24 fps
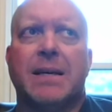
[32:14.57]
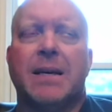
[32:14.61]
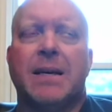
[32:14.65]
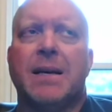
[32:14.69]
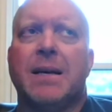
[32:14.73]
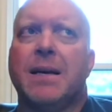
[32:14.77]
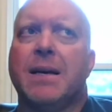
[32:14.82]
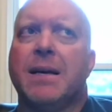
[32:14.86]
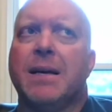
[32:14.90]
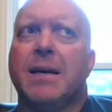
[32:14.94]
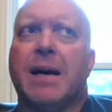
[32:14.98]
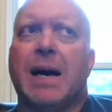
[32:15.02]

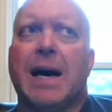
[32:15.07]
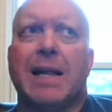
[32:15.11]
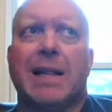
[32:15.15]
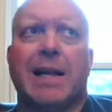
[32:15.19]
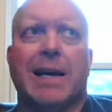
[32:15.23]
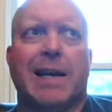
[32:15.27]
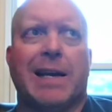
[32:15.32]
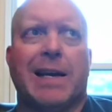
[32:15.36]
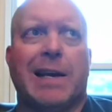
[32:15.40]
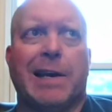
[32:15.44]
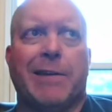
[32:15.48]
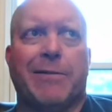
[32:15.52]
packs.
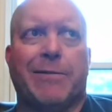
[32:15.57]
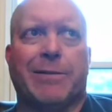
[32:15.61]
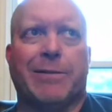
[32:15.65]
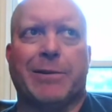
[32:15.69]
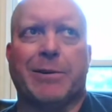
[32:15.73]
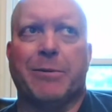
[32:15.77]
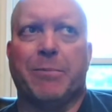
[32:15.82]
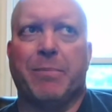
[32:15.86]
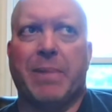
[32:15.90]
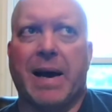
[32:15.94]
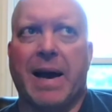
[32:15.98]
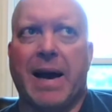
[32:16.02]

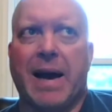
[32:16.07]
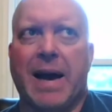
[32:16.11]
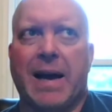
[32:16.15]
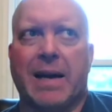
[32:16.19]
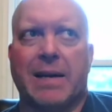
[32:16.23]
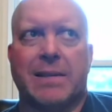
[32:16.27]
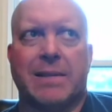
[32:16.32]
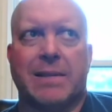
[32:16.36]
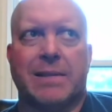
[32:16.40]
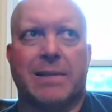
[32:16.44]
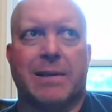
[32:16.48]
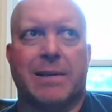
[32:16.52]
I like
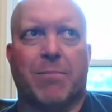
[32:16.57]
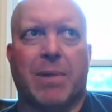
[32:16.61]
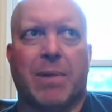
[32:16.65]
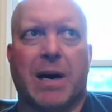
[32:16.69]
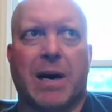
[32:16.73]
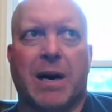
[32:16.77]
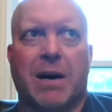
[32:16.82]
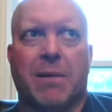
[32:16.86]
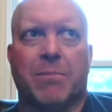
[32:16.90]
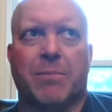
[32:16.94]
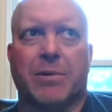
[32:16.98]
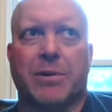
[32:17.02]
Kifaru
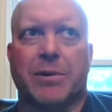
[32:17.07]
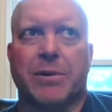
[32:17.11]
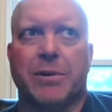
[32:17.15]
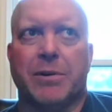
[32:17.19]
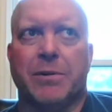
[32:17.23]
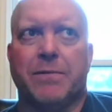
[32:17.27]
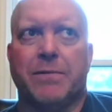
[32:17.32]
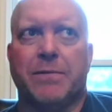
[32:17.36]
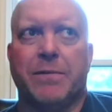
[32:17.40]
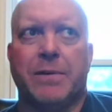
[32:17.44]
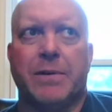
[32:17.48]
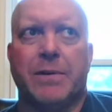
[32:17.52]
packs.
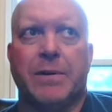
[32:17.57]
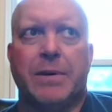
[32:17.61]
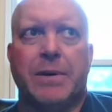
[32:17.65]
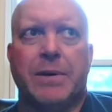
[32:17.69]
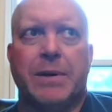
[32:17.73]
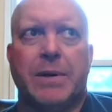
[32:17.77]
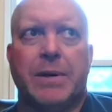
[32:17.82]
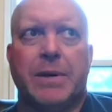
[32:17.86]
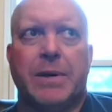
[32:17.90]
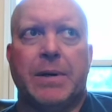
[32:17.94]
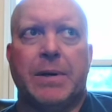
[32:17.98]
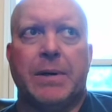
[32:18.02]
They're bomb
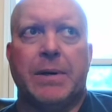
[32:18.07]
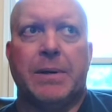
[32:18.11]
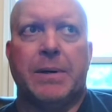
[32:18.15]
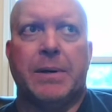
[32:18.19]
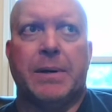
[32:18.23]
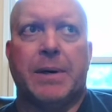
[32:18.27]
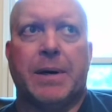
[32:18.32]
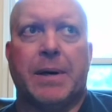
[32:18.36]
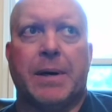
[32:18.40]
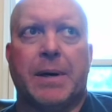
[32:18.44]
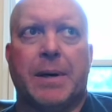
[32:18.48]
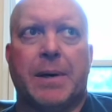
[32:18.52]
proof.
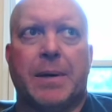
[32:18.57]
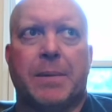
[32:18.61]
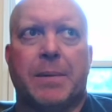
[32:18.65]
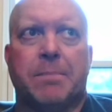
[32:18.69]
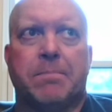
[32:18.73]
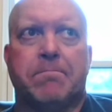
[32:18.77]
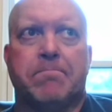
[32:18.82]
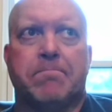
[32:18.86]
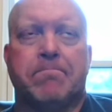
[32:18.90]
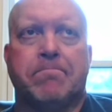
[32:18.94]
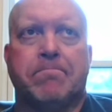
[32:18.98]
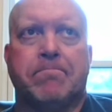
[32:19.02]

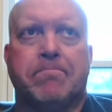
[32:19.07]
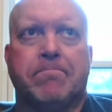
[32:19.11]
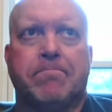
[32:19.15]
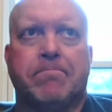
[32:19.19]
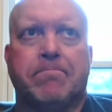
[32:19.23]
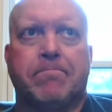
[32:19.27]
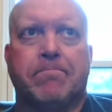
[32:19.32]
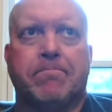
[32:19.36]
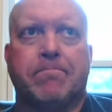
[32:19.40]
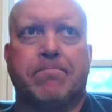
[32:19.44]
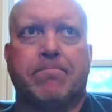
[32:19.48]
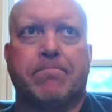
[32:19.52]

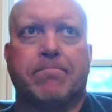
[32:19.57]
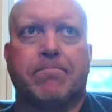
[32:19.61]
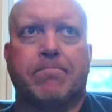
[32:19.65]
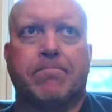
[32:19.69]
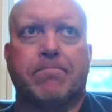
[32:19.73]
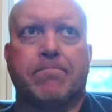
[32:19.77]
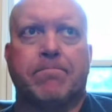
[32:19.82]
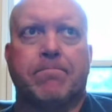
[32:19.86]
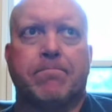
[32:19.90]
Um,